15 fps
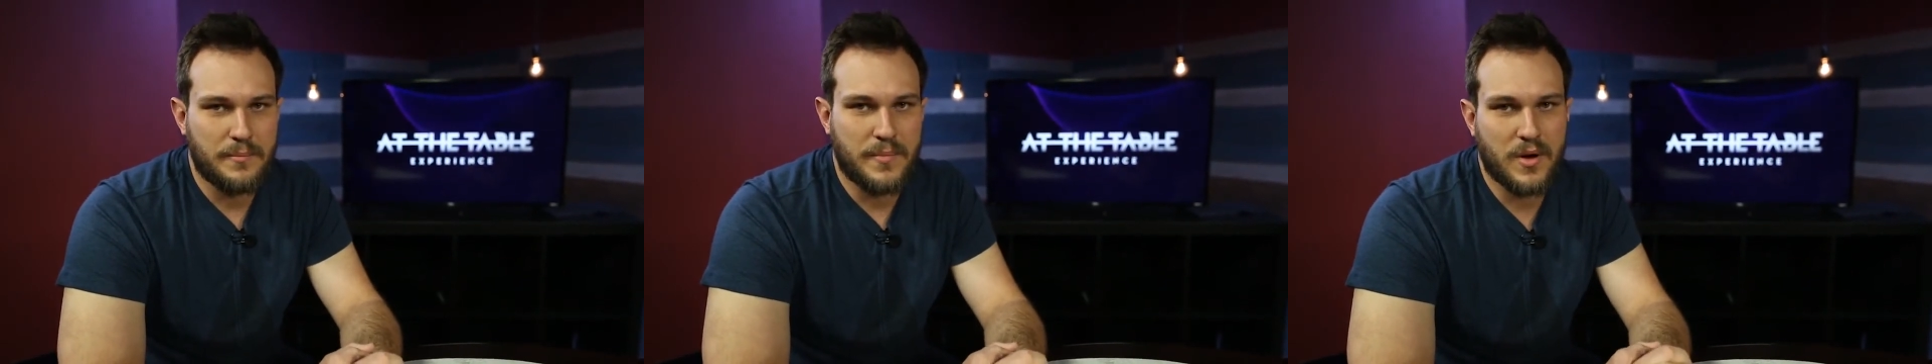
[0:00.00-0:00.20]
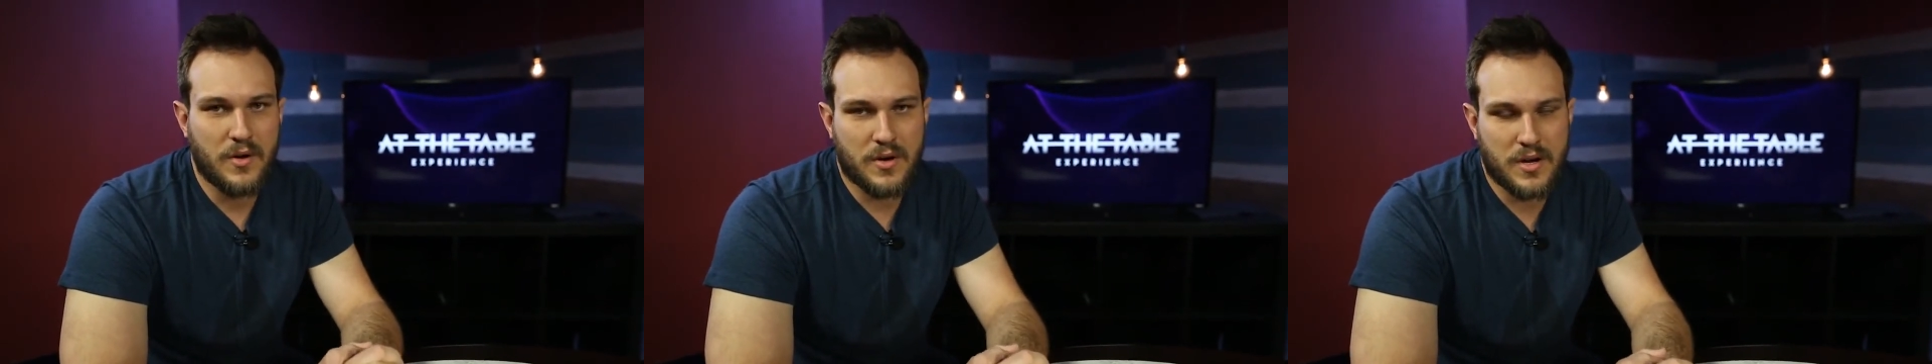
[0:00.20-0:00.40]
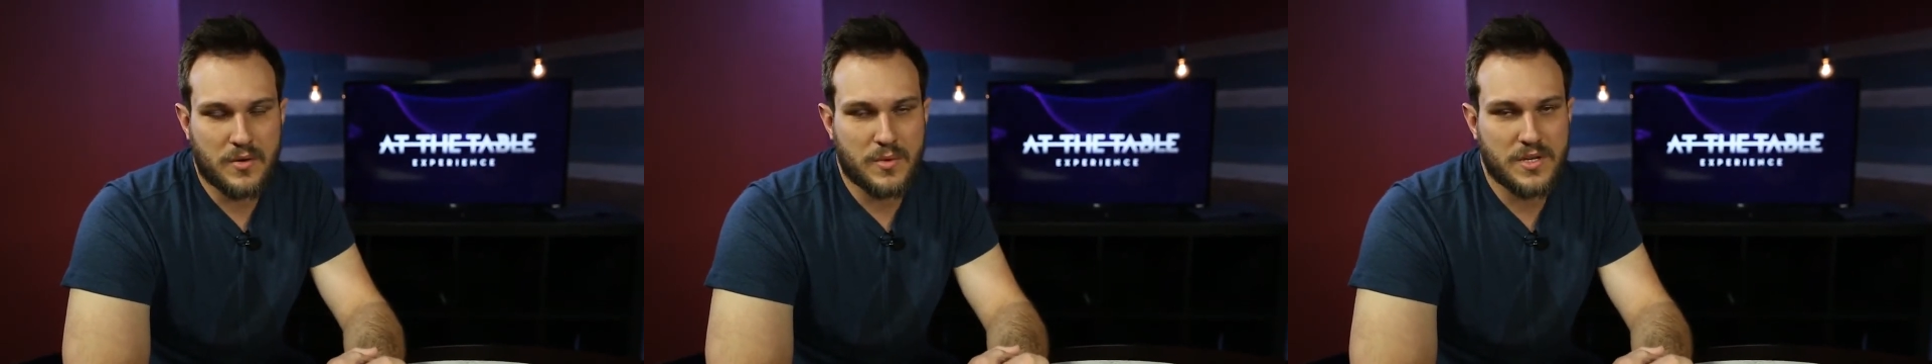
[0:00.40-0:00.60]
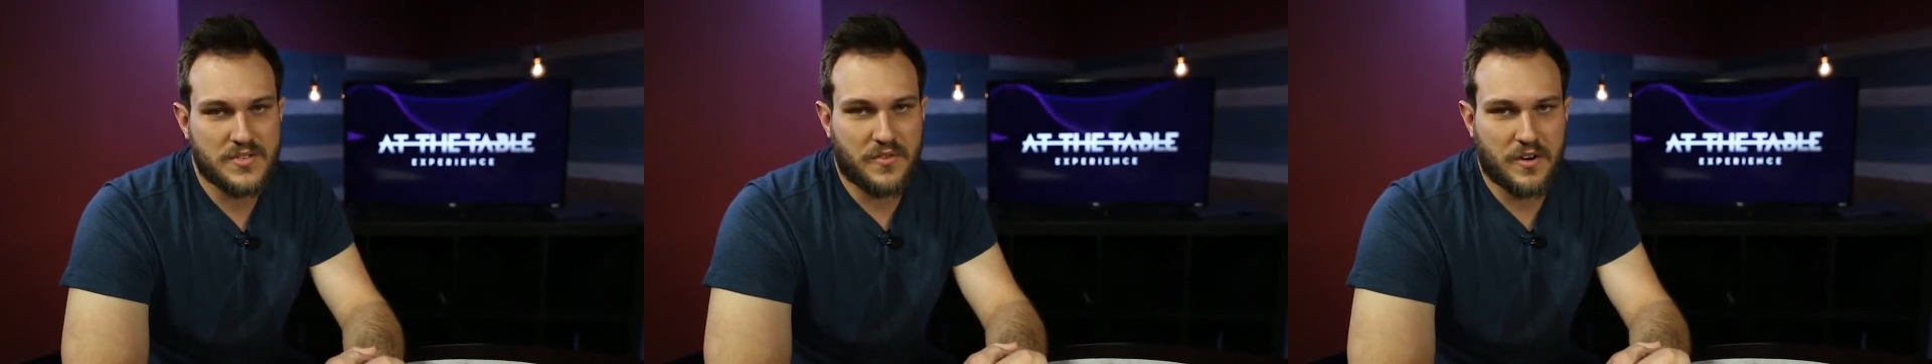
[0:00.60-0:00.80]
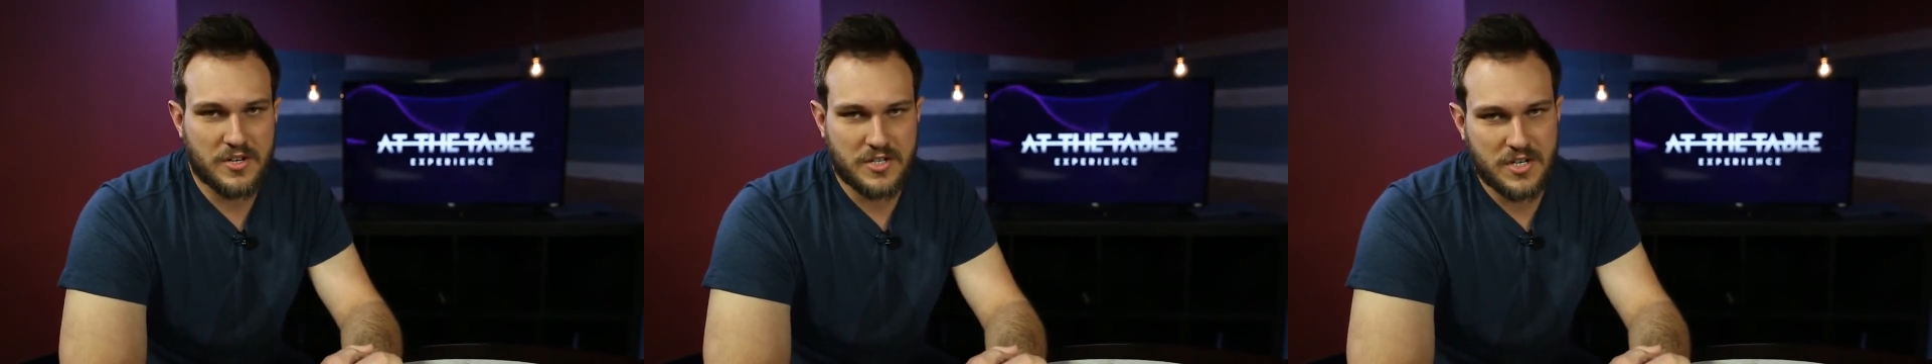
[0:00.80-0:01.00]
Bill Goodwin's
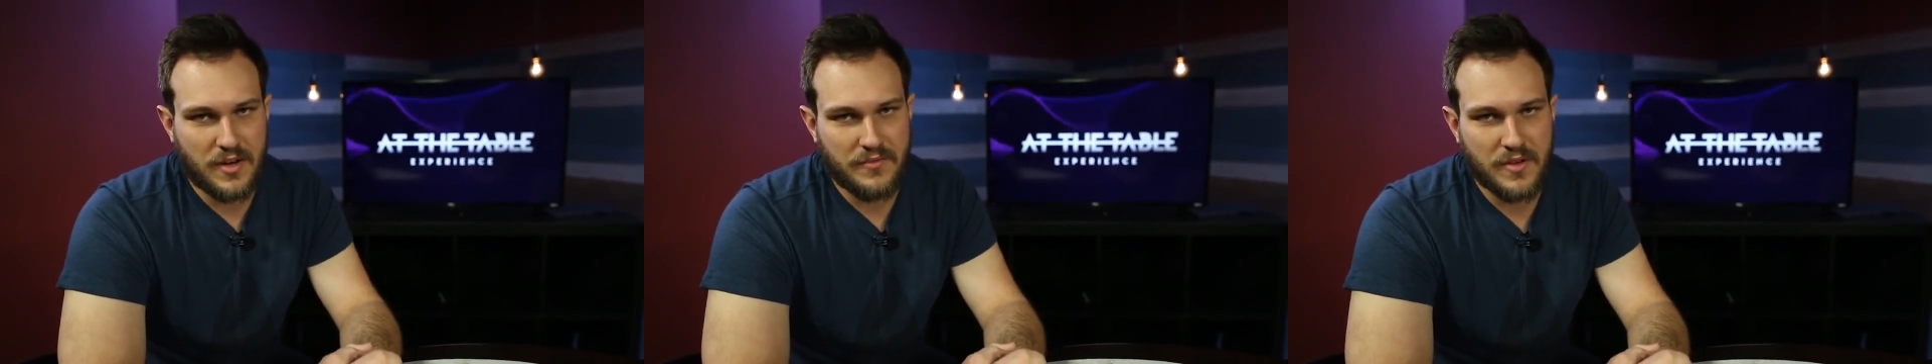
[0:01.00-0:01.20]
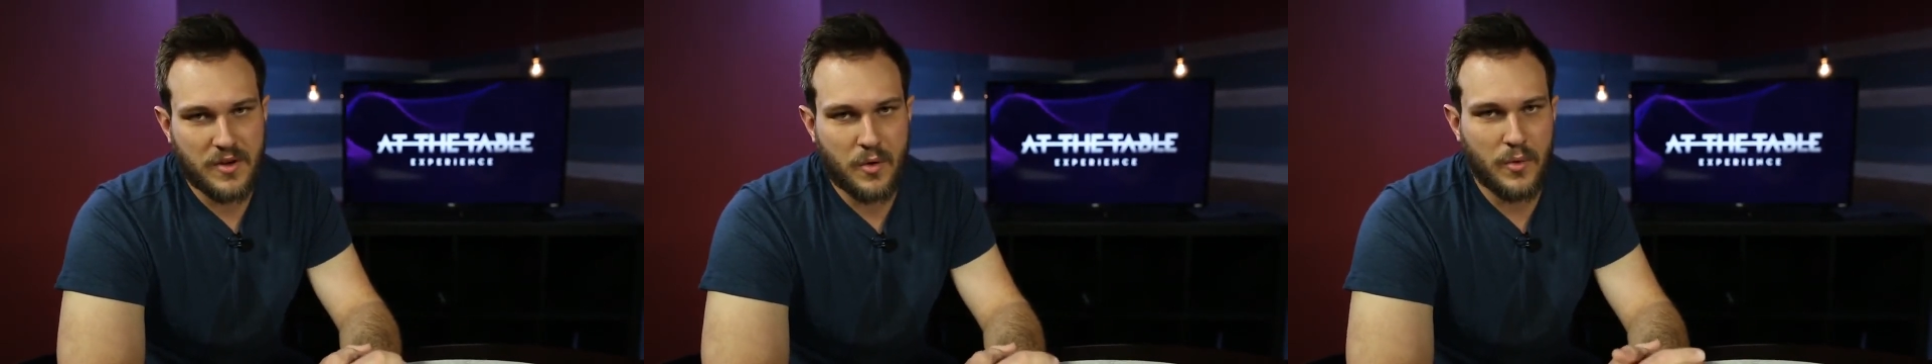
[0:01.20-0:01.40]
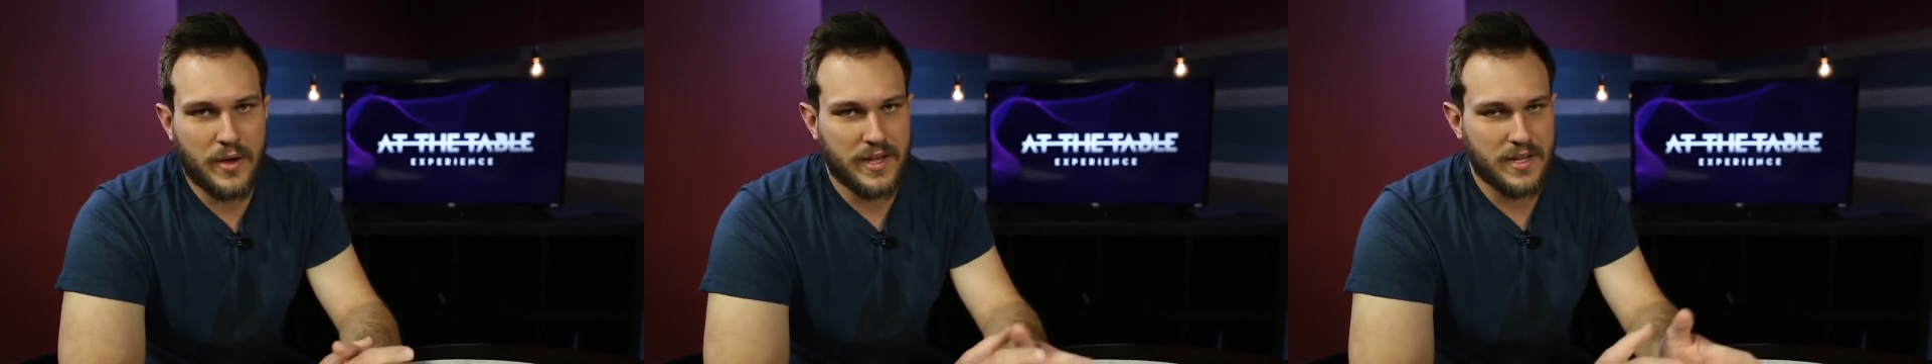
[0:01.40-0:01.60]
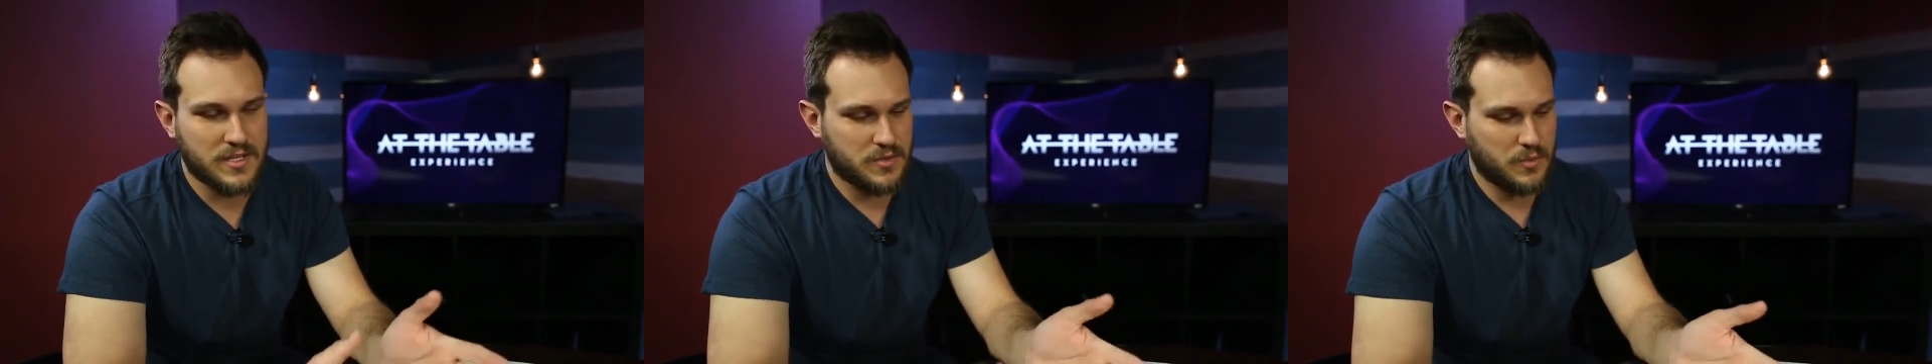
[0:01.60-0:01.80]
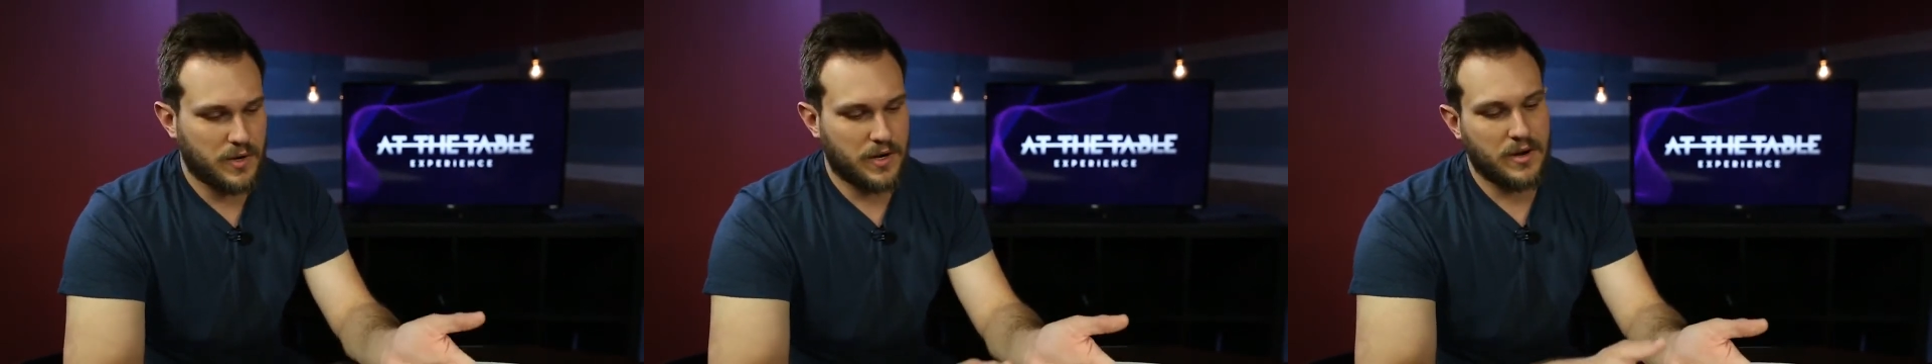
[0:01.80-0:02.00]
version of the
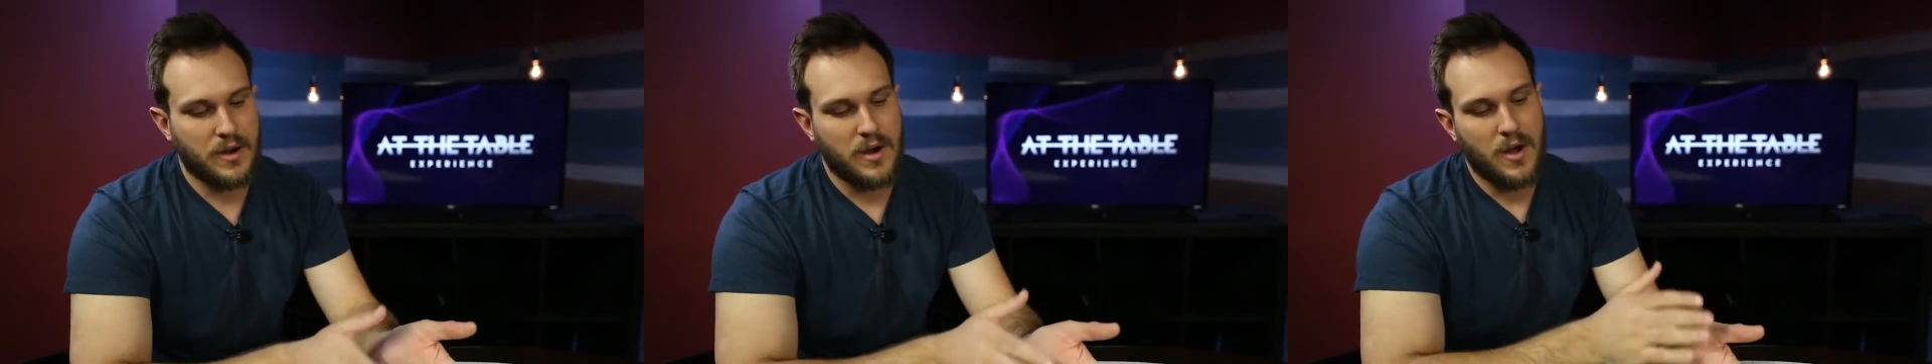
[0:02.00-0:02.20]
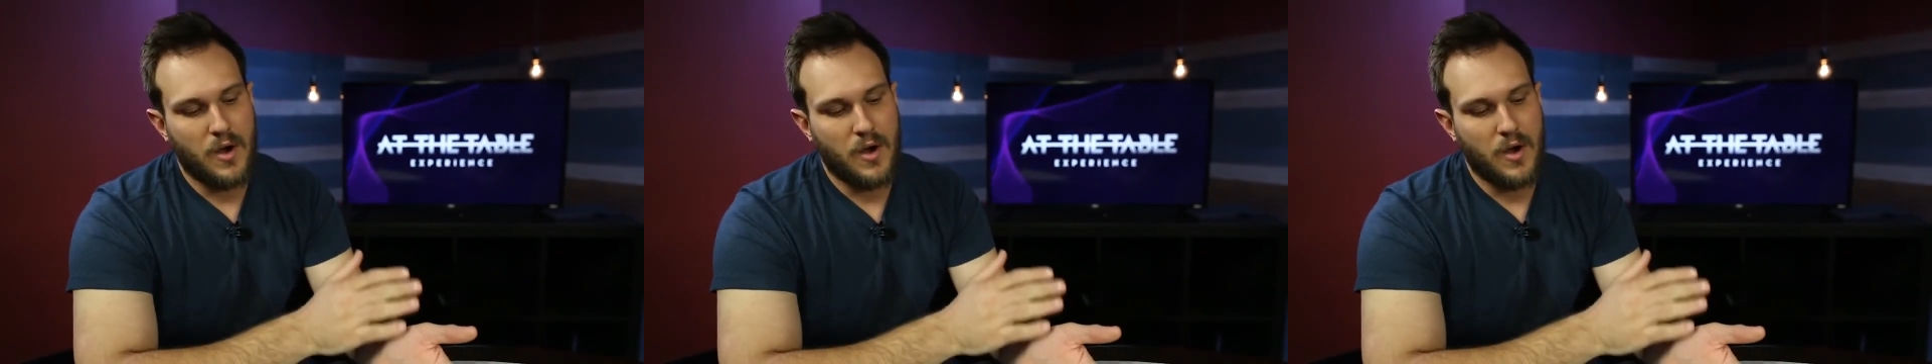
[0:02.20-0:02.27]
Queens, where